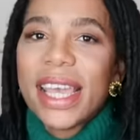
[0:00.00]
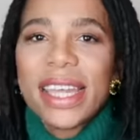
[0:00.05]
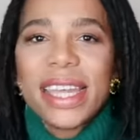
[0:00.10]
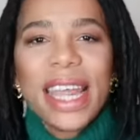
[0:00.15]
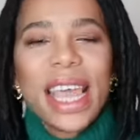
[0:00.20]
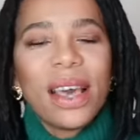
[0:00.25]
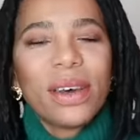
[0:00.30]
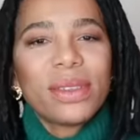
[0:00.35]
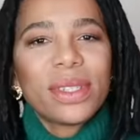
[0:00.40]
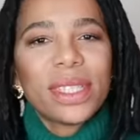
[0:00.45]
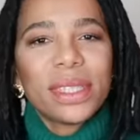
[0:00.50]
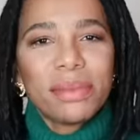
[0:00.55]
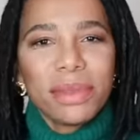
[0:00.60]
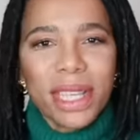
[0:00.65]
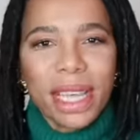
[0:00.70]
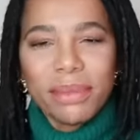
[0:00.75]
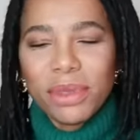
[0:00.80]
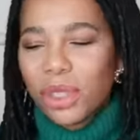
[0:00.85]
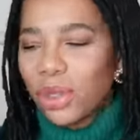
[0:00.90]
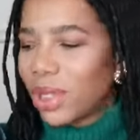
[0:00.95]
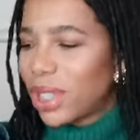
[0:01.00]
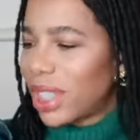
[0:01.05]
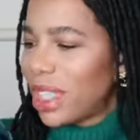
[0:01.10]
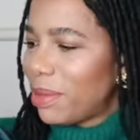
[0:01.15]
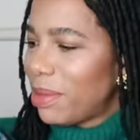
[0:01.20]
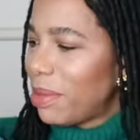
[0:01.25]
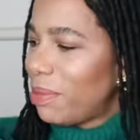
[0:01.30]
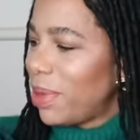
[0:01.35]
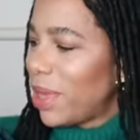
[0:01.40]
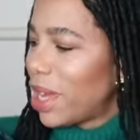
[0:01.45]
Now, sometimes you'll
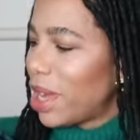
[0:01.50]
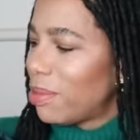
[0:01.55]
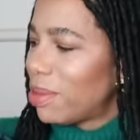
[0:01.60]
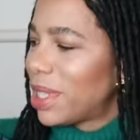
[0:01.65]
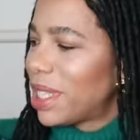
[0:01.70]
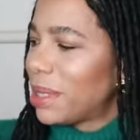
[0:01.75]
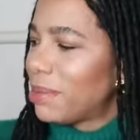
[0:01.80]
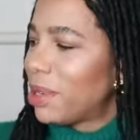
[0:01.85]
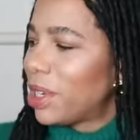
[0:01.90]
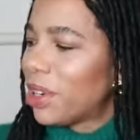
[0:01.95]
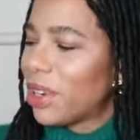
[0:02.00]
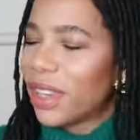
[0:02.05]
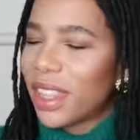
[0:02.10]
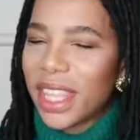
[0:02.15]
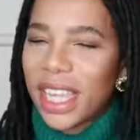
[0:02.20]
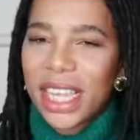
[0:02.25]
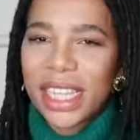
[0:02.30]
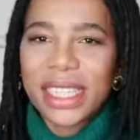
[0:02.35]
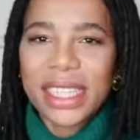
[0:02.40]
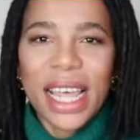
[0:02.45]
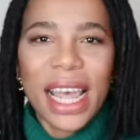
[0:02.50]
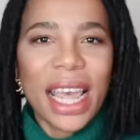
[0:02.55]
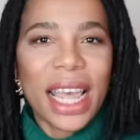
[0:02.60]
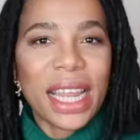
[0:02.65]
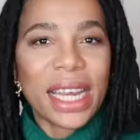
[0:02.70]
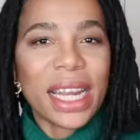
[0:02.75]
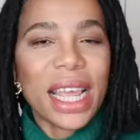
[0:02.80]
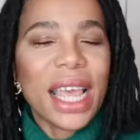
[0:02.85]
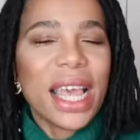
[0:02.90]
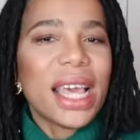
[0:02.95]
see me pick up similar things
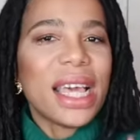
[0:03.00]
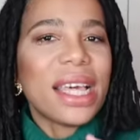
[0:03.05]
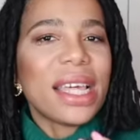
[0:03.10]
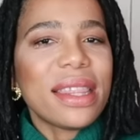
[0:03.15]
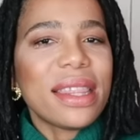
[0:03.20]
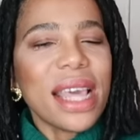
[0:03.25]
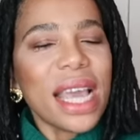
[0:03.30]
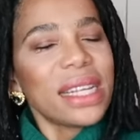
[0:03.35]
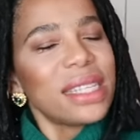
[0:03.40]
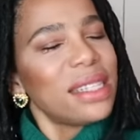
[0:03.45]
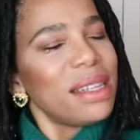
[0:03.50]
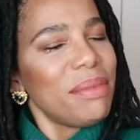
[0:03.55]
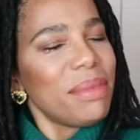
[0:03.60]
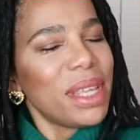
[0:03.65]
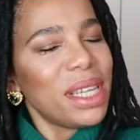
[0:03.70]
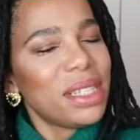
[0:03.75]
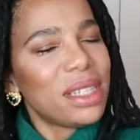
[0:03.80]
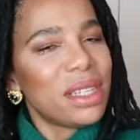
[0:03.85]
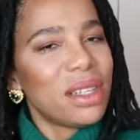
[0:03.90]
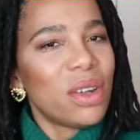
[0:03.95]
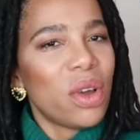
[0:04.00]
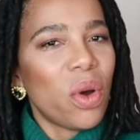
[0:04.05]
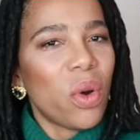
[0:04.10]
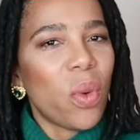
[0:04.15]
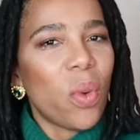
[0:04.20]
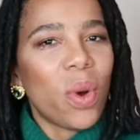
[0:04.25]
and that's something to know.